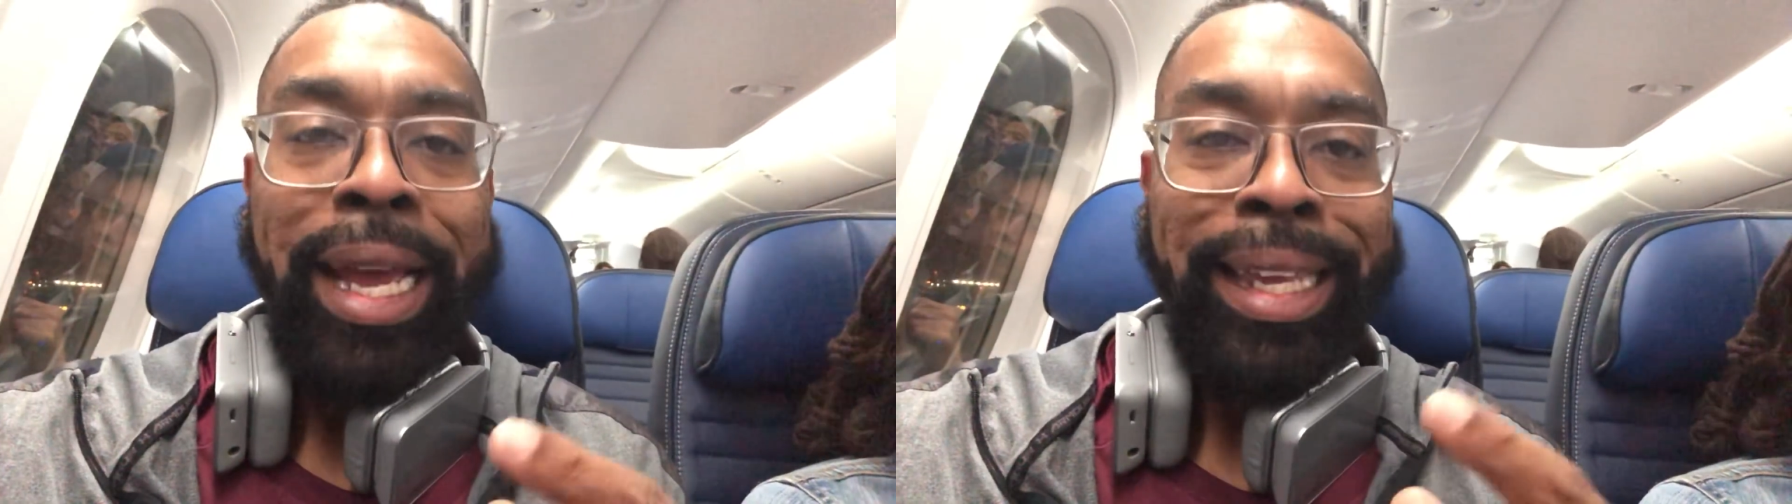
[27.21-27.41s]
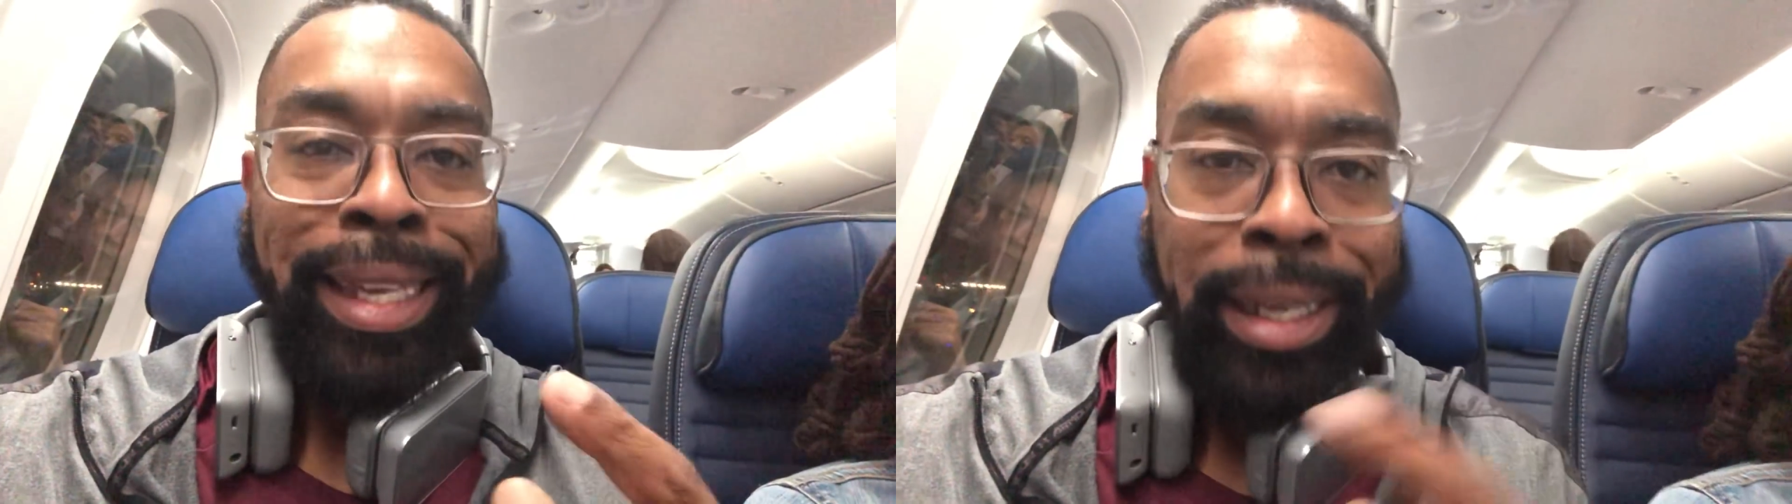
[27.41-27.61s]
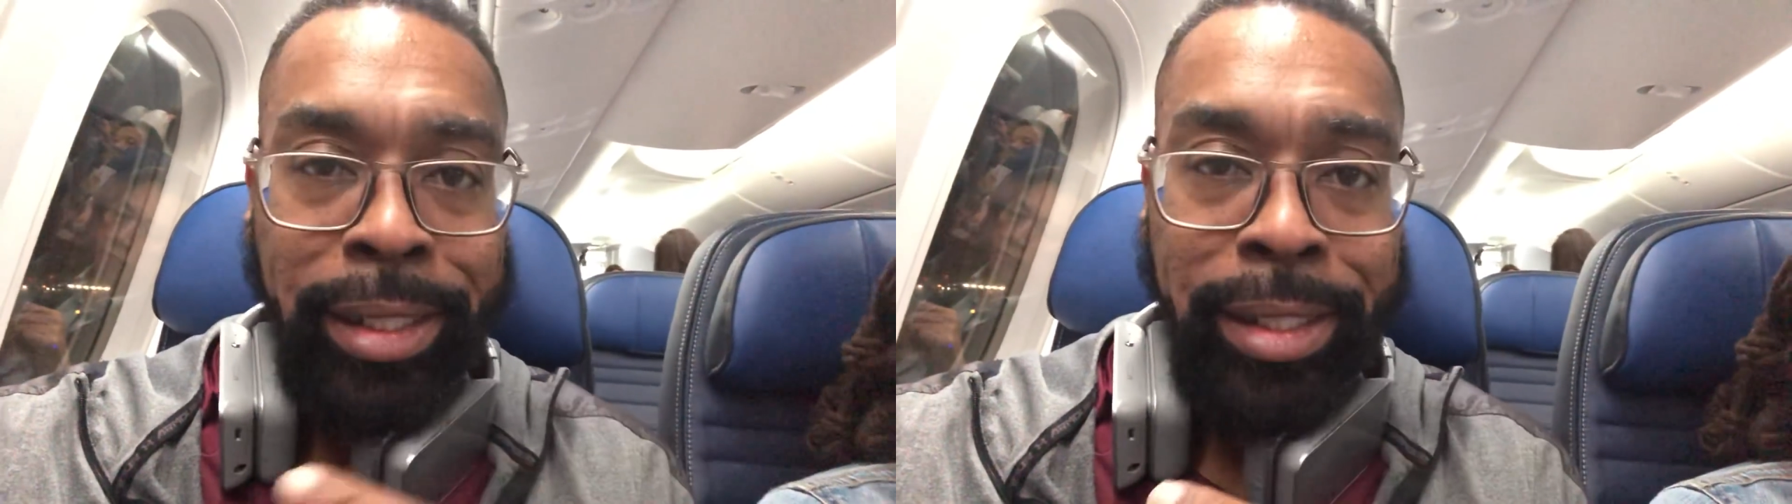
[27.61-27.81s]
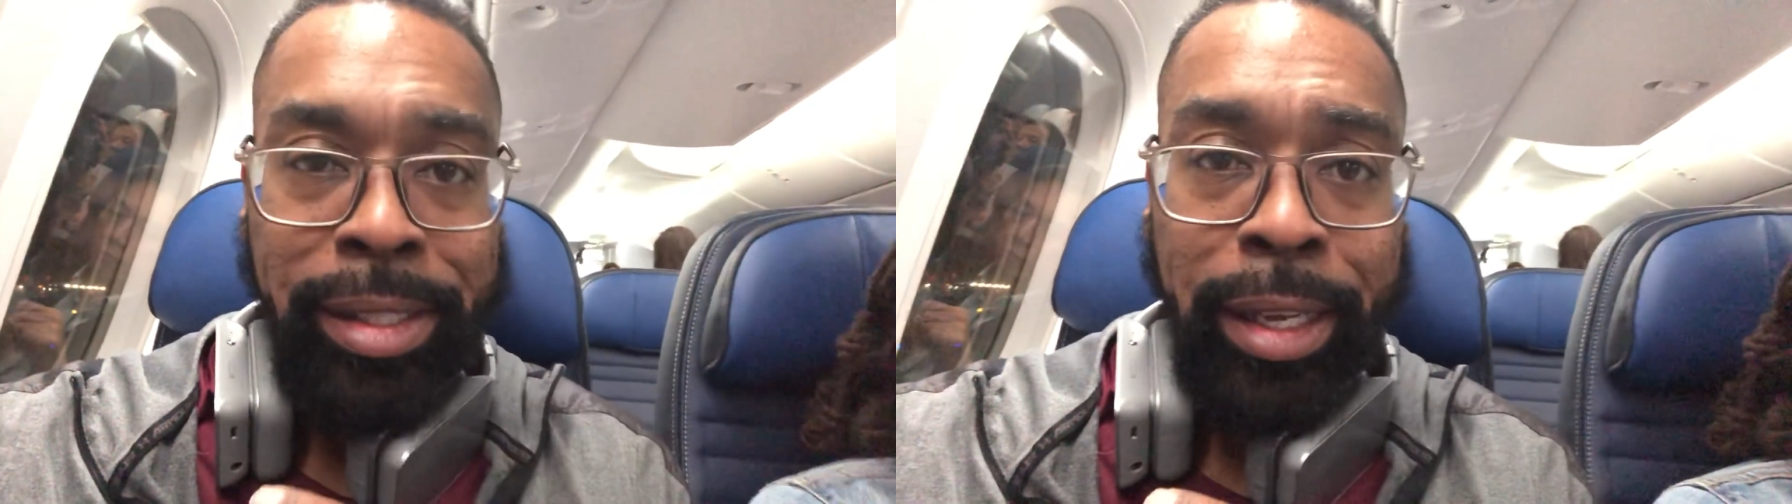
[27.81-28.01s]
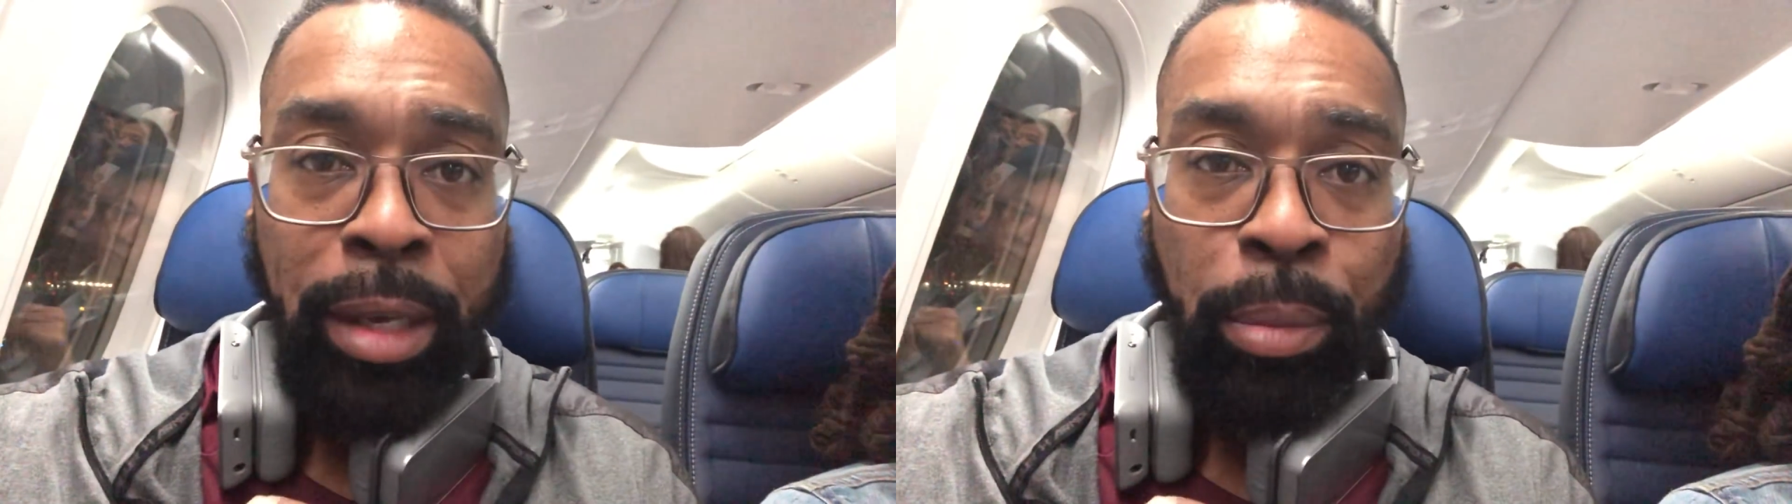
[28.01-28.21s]
I get to
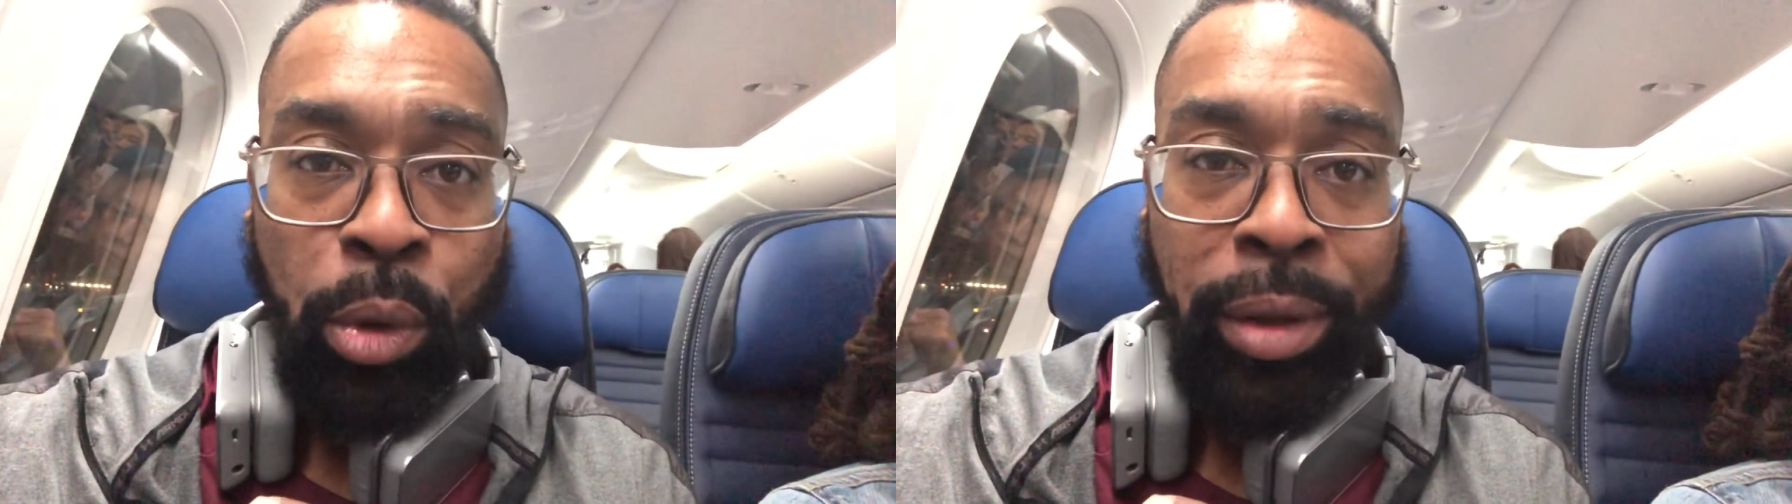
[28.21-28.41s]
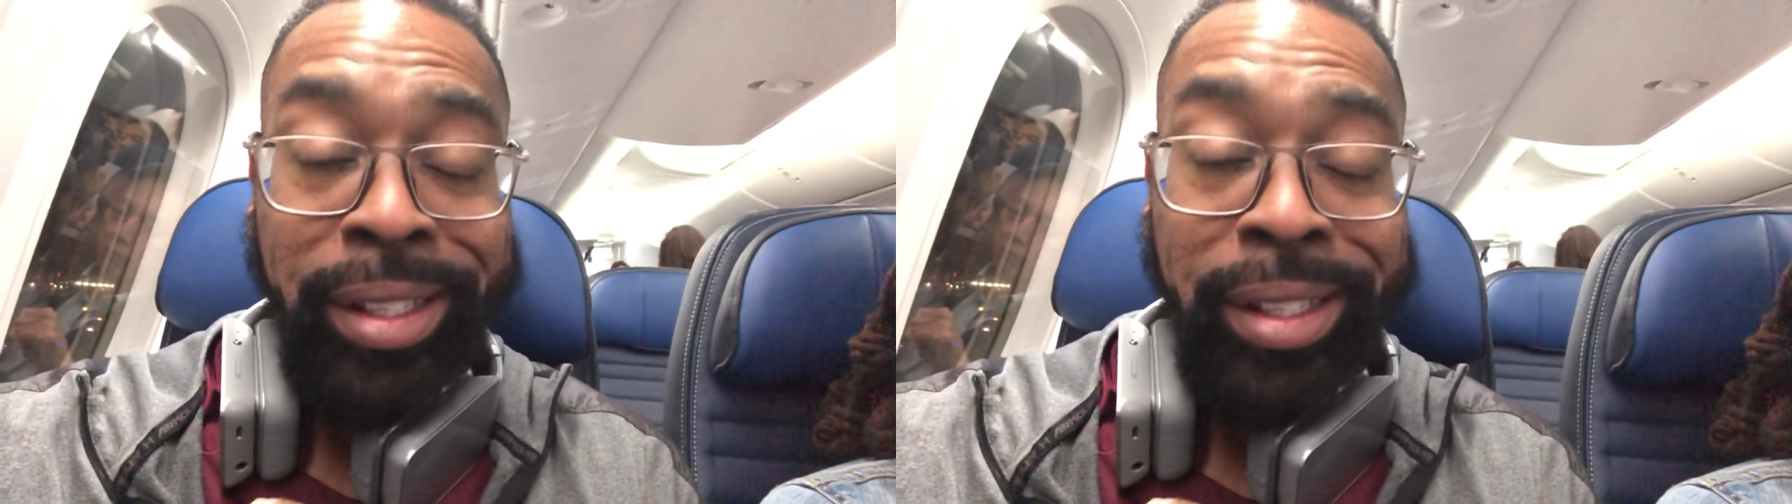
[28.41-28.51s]
Singapore,